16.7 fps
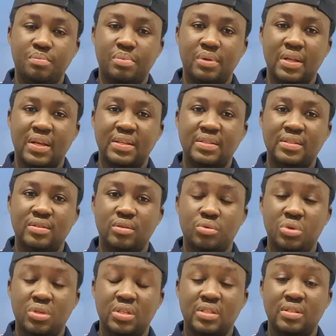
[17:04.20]
plus,
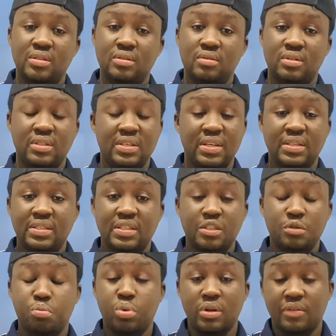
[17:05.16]
which is just
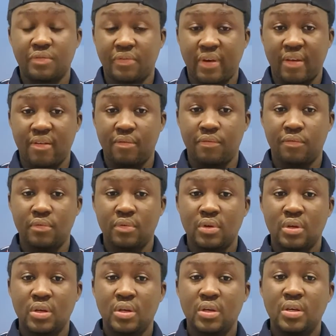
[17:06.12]
6.5
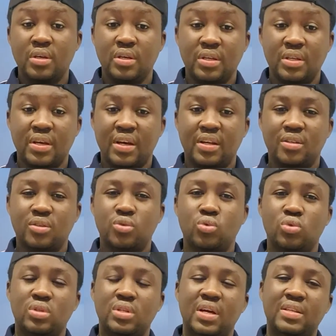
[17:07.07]
in IELTS.
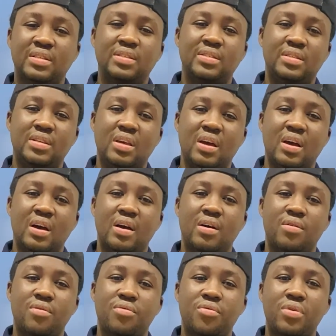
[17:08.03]
So that is their
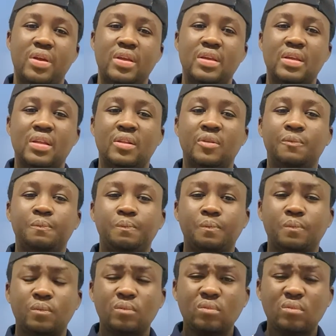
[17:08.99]
grading
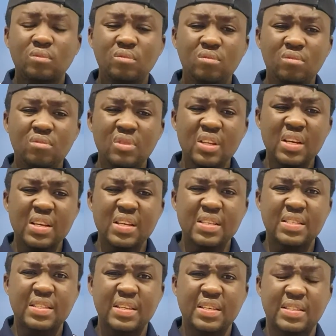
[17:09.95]

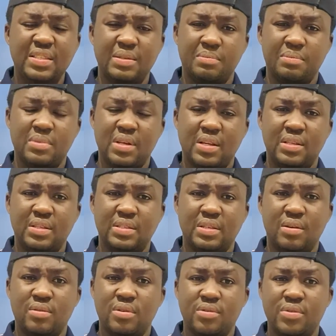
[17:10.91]
system. That is
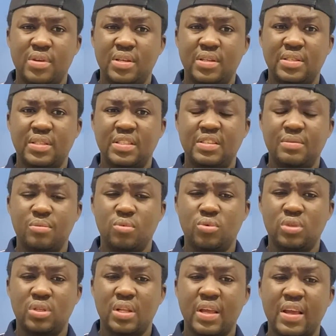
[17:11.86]
how the grading system
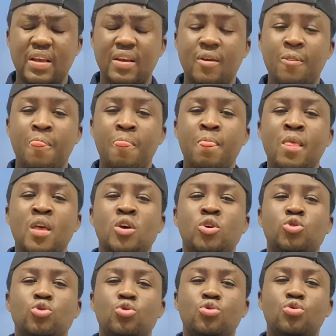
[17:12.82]
looks like.
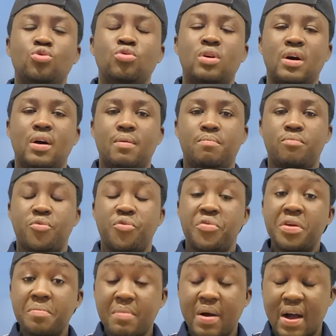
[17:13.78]
So
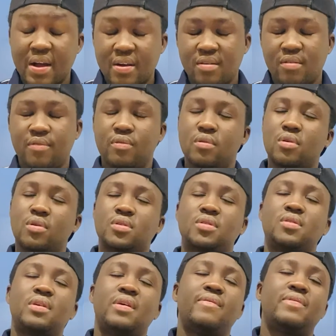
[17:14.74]
remark, of
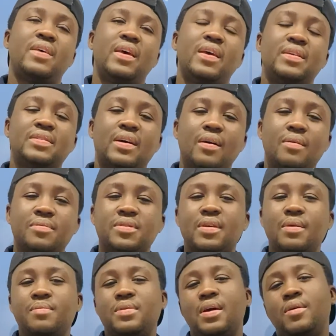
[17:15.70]
course, after exam,
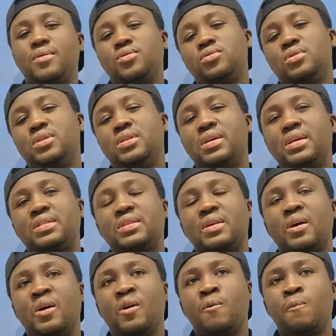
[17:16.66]
sometimes you get
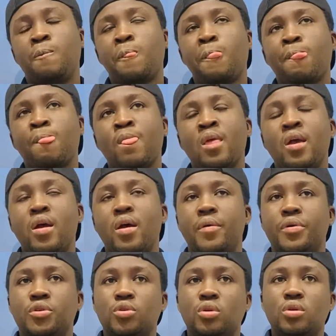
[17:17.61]
a
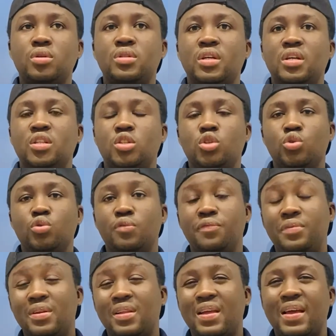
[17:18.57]
result and you
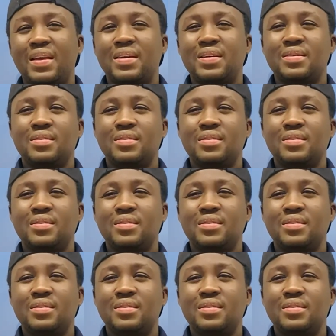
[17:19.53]
feel like